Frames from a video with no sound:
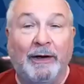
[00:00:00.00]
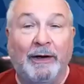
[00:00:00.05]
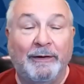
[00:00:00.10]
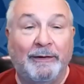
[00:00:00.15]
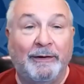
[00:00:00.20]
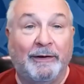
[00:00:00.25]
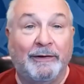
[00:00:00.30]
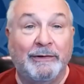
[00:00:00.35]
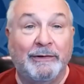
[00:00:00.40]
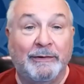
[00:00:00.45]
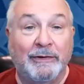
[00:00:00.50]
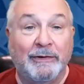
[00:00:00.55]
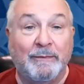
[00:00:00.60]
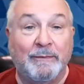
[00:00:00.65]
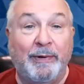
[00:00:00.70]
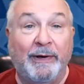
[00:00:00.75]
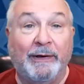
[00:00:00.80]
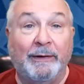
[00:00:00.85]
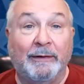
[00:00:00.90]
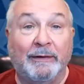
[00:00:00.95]
Architecture is
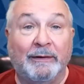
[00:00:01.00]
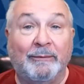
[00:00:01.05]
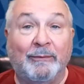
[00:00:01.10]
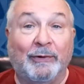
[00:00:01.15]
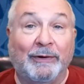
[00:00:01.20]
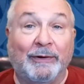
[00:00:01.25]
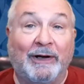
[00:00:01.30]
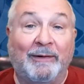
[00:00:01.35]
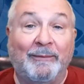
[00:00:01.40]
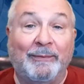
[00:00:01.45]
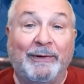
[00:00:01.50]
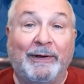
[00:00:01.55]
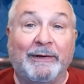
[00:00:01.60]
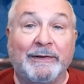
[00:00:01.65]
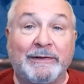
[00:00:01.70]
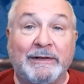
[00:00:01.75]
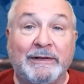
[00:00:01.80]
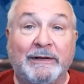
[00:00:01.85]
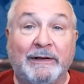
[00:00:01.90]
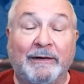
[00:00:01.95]
bigger and more
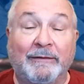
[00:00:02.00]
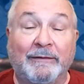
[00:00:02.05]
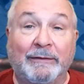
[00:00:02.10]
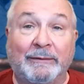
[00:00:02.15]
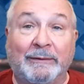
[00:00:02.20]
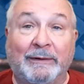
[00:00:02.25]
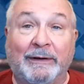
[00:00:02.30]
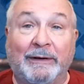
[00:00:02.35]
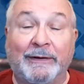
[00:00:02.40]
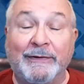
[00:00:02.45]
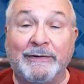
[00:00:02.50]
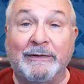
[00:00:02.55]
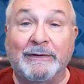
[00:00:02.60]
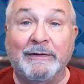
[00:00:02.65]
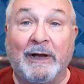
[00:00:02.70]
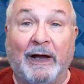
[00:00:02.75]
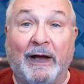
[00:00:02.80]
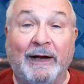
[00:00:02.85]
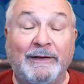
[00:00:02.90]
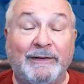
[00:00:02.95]
complex than it ever was.
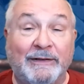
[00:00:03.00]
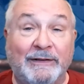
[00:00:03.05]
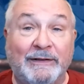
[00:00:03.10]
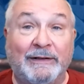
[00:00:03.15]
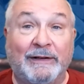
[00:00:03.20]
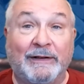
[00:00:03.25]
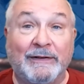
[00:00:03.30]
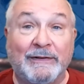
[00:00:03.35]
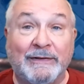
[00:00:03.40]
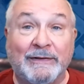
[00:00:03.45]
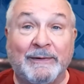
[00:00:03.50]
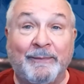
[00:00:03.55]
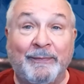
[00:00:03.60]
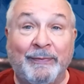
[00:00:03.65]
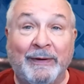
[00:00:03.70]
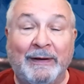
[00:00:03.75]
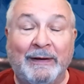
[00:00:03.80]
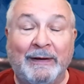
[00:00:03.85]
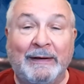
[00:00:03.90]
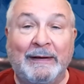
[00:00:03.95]
IT is.
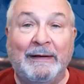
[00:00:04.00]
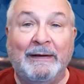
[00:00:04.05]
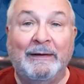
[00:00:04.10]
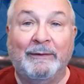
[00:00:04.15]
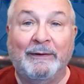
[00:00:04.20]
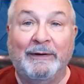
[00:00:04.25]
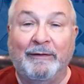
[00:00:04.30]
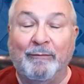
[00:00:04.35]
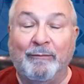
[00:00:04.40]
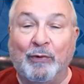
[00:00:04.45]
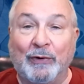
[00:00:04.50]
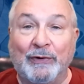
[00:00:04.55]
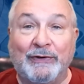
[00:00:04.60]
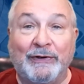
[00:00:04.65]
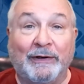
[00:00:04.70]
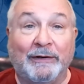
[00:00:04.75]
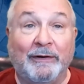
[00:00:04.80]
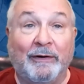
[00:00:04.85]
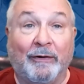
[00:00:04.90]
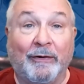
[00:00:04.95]
We have more
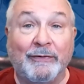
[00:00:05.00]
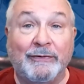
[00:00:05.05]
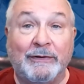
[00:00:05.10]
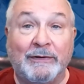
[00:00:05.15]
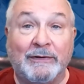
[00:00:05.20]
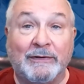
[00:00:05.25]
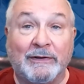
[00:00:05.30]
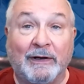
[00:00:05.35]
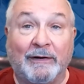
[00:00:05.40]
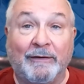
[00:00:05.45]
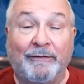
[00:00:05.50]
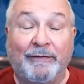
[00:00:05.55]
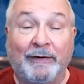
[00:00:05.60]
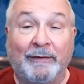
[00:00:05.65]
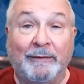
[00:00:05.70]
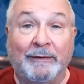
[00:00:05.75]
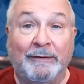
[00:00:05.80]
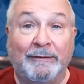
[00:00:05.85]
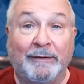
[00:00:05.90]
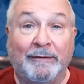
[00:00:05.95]
technology stuff
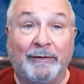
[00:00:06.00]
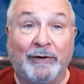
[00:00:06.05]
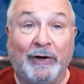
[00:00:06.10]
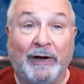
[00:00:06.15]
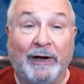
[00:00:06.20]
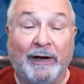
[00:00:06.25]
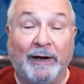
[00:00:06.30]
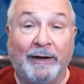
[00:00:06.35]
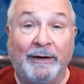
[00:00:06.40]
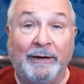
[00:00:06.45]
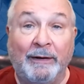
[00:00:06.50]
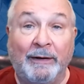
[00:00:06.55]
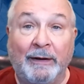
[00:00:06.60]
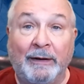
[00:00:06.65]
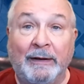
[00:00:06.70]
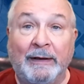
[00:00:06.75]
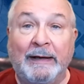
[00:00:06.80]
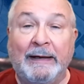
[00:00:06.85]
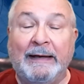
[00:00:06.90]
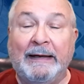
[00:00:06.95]
than we've ever had.
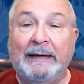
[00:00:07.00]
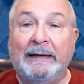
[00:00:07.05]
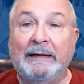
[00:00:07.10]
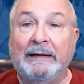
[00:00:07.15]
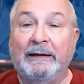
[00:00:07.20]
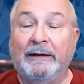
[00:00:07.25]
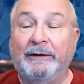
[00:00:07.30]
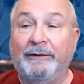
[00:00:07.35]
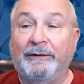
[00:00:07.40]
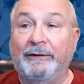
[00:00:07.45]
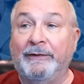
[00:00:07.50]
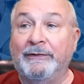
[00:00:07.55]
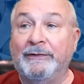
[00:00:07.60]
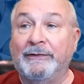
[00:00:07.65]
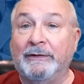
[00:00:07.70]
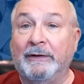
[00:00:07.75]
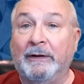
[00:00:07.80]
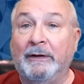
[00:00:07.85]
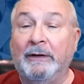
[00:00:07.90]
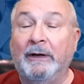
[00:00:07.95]
It
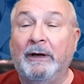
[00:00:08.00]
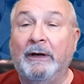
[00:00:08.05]
is